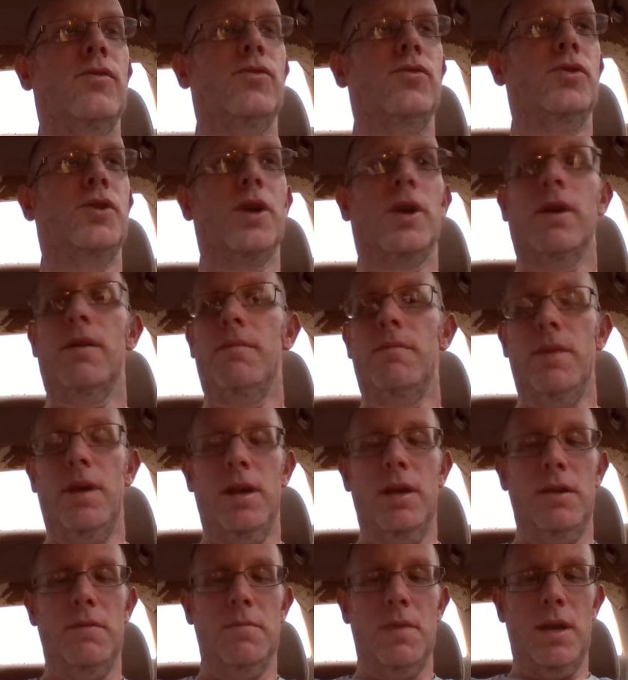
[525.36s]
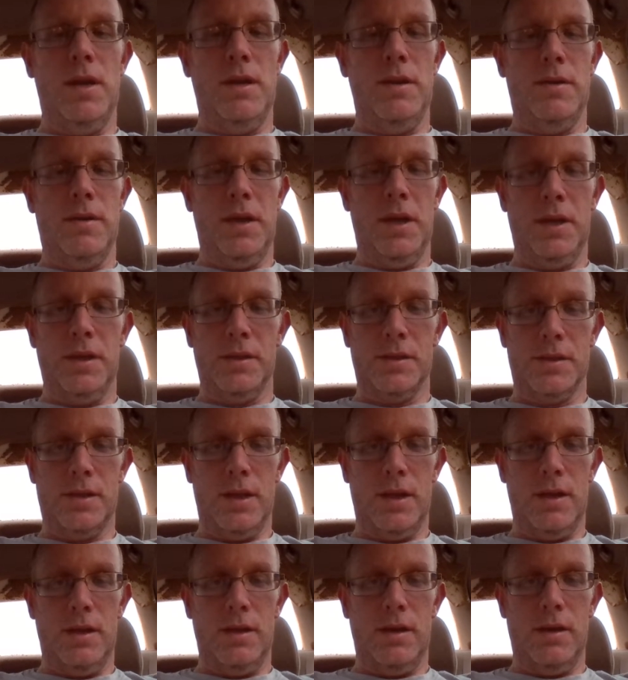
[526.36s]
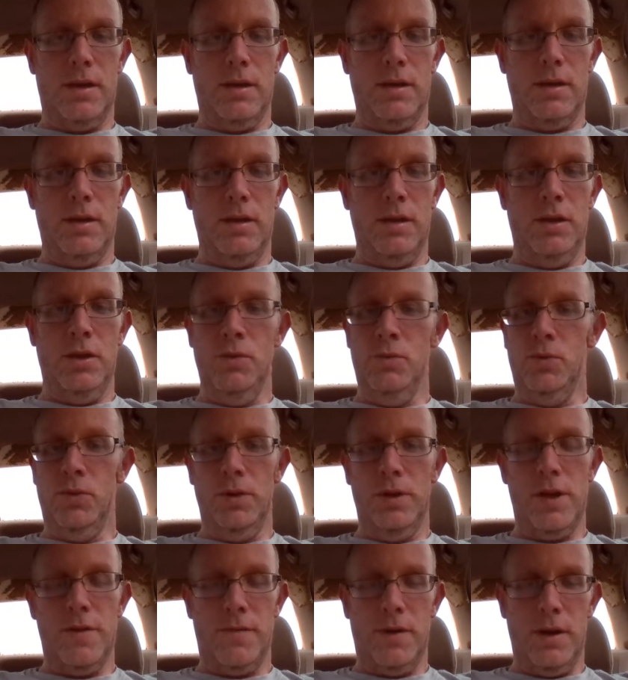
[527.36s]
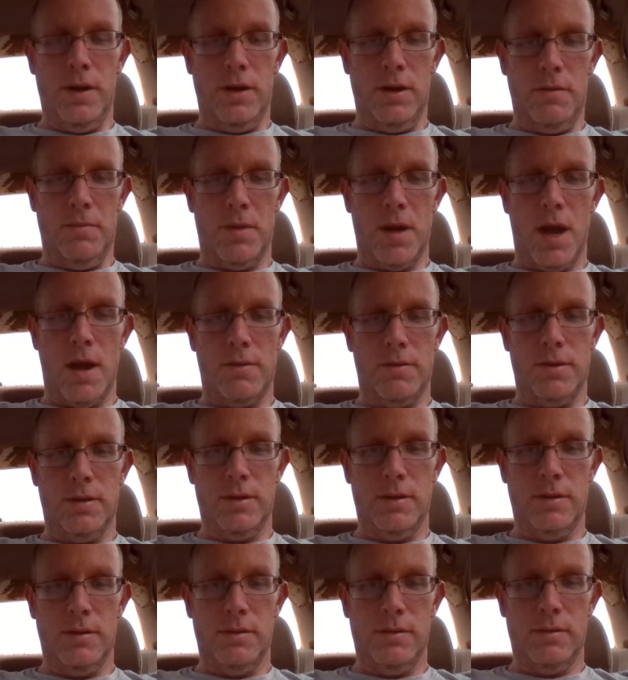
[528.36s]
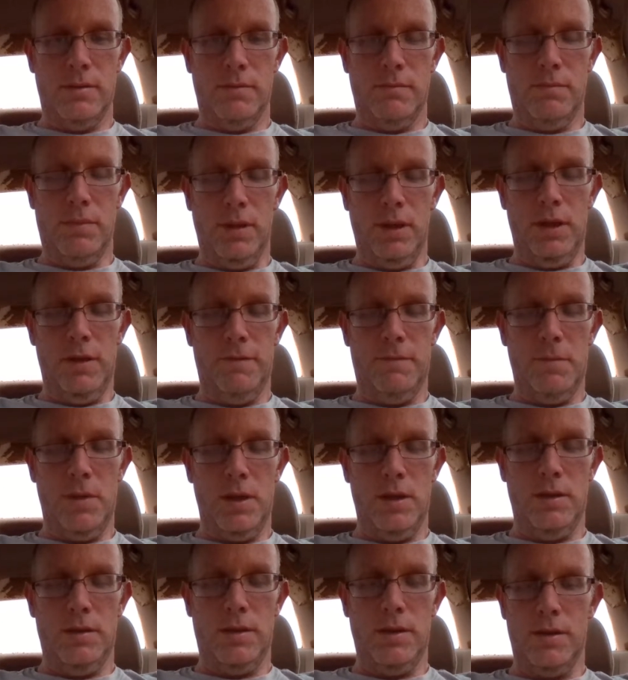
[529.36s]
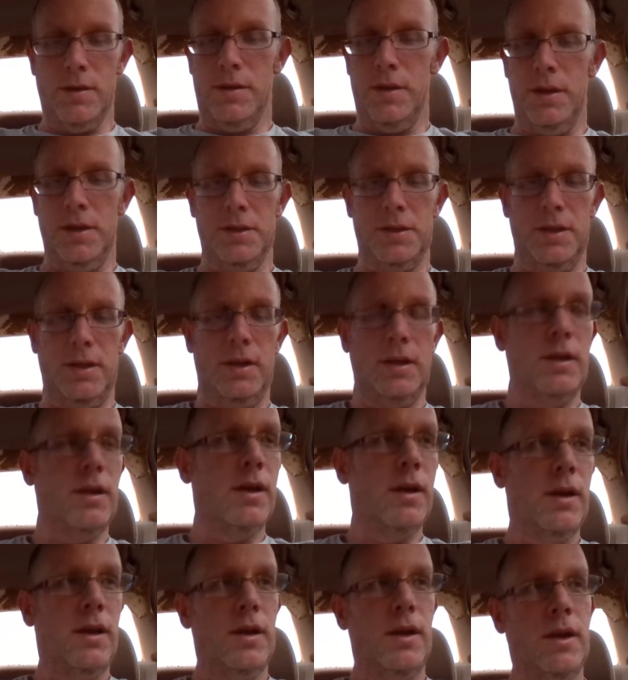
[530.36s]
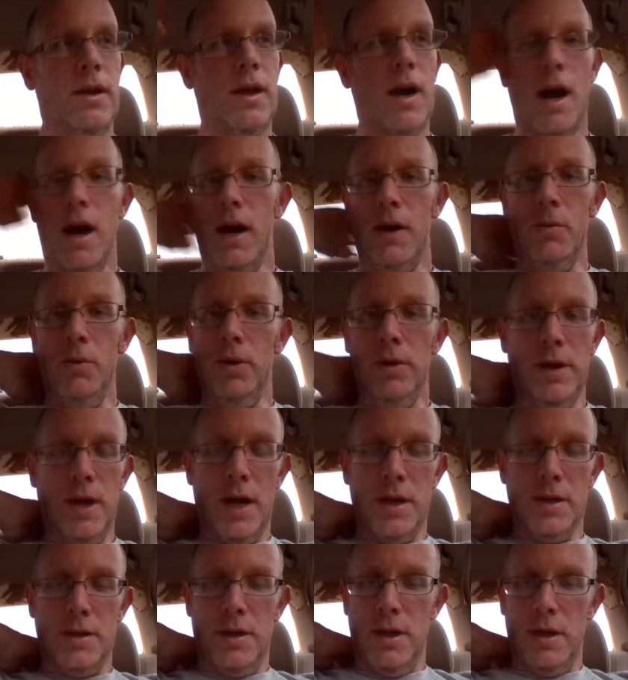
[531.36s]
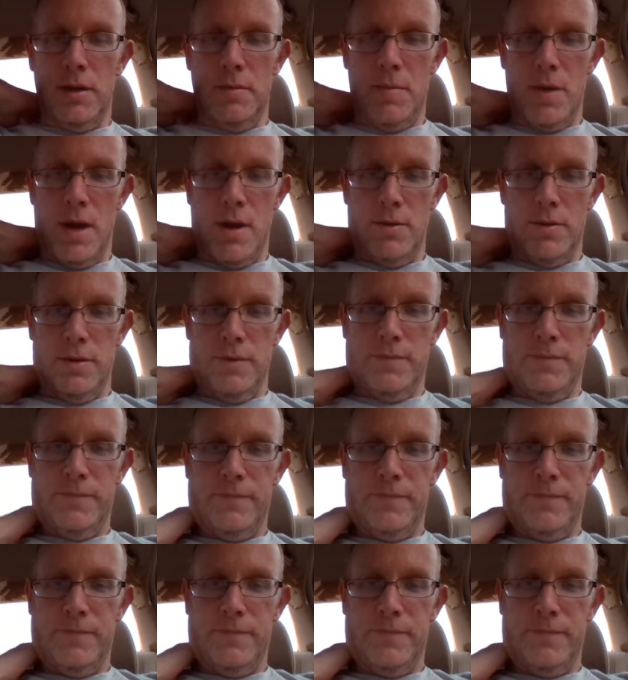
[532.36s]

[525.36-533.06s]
there are many things that you will never hear about, believe me. There are things that I will not talk about.